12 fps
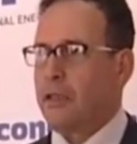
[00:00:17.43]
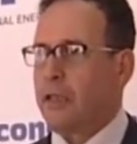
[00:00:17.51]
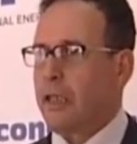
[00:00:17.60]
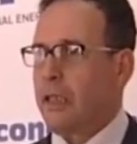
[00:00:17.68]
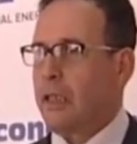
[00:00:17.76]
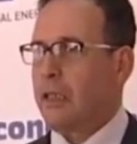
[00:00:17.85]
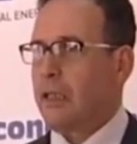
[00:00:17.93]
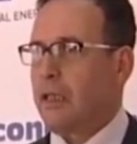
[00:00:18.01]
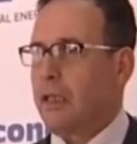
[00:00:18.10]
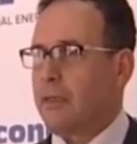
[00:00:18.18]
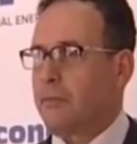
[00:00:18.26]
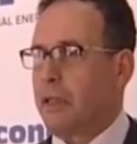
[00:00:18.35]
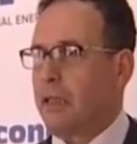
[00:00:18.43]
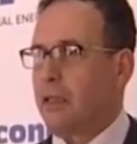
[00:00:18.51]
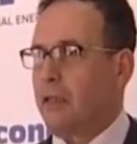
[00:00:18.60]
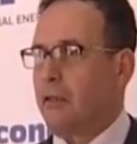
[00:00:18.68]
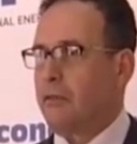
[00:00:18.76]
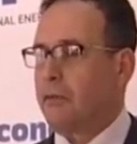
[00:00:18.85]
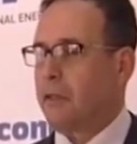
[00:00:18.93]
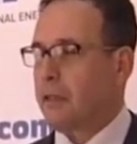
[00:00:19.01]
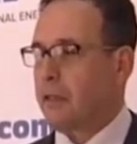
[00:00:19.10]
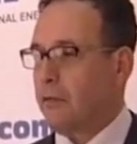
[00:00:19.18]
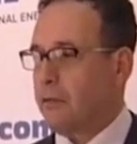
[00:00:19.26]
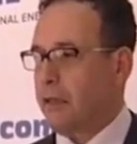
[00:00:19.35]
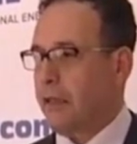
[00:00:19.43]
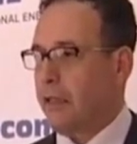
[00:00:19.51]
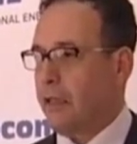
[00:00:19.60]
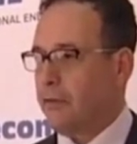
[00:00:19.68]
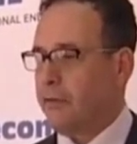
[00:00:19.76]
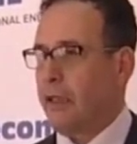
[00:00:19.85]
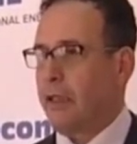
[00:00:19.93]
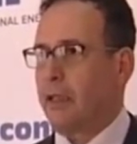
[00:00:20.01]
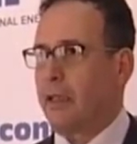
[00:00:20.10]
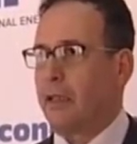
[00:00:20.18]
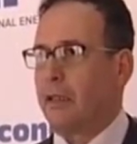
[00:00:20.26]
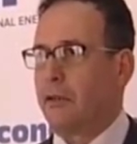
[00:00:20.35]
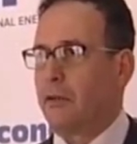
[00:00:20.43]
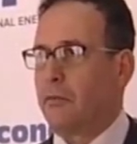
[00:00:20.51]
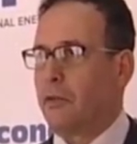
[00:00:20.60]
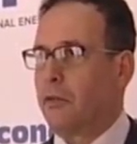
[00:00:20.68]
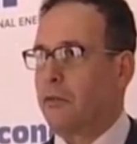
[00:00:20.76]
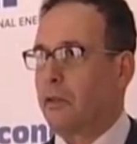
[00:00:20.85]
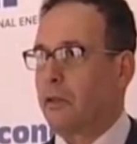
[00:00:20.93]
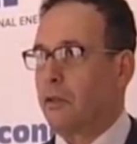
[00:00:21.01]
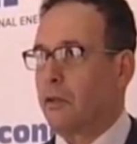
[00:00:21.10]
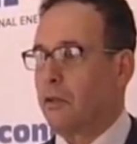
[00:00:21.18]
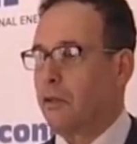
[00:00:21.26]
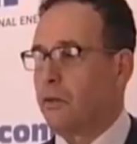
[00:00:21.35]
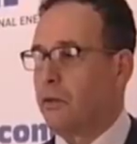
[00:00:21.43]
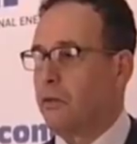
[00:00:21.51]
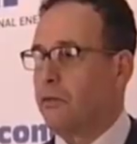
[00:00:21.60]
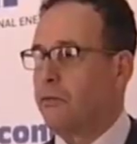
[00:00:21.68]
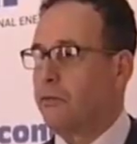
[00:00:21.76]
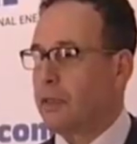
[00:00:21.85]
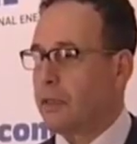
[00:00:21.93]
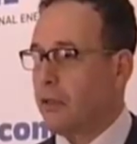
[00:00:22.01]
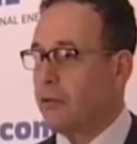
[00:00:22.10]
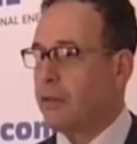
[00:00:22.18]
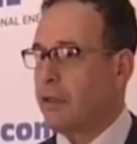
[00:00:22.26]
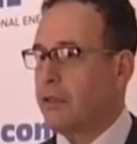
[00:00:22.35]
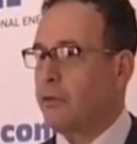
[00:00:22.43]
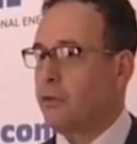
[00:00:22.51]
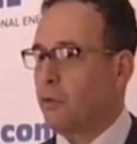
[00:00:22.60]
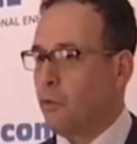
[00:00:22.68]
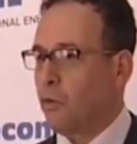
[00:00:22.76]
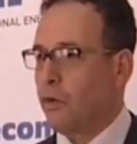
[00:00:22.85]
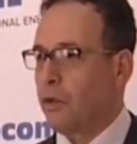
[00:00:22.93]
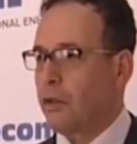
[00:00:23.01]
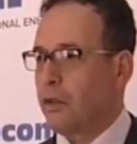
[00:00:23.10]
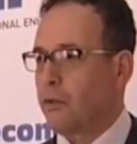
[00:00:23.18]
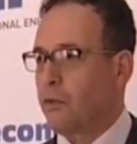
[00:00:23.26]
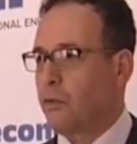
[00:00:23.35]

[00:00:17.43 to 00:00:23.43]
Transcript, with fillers: Algeria has been the first country in Africa and among the first countries in the world